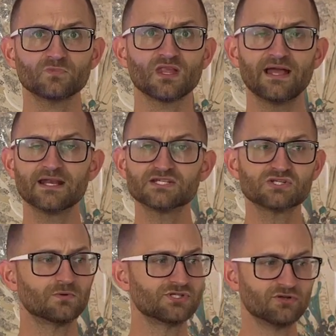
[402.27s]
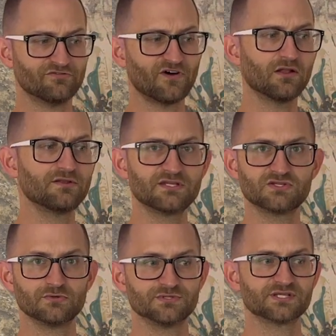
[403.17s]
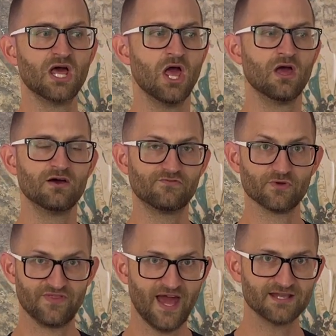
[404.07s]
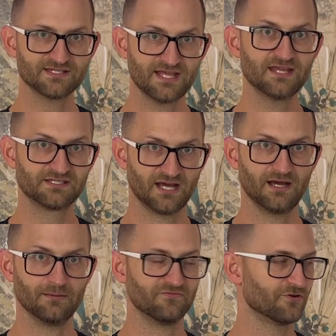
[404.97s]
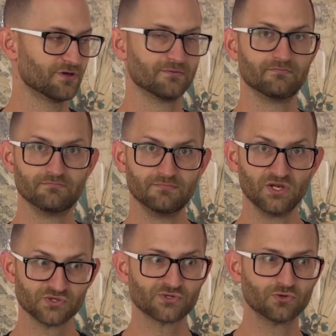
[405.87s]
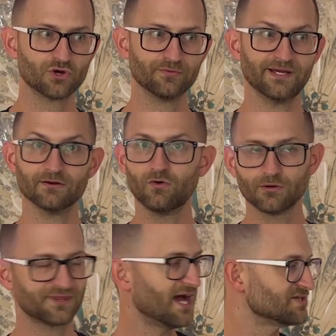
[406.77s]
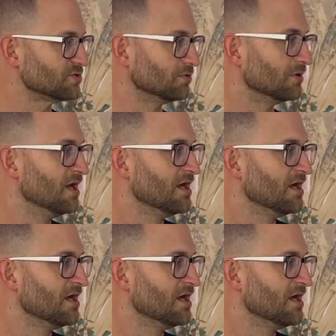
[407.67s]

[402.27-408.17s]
And I just want you to follow these students for that set time, for their middle school career, or with high school,